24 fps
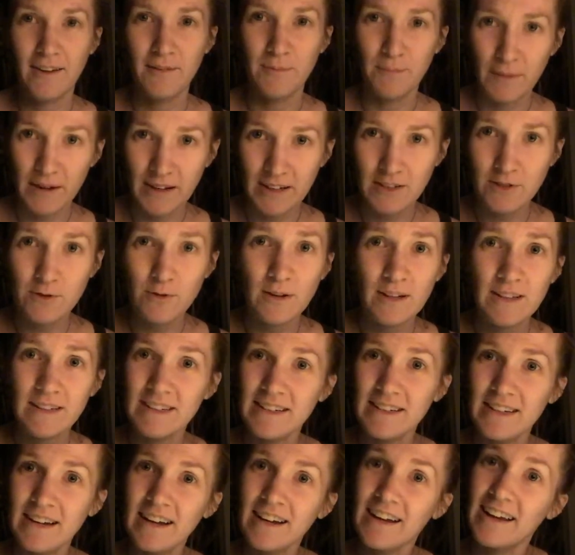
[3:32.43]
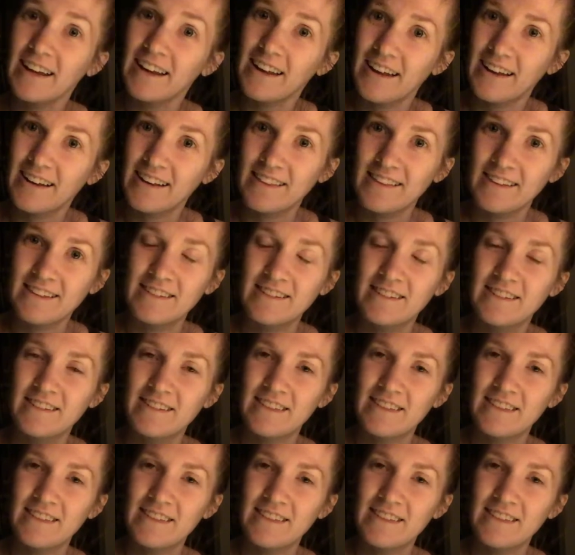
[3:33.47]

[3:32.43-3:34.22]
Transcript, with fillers: mind you, I did not get any of these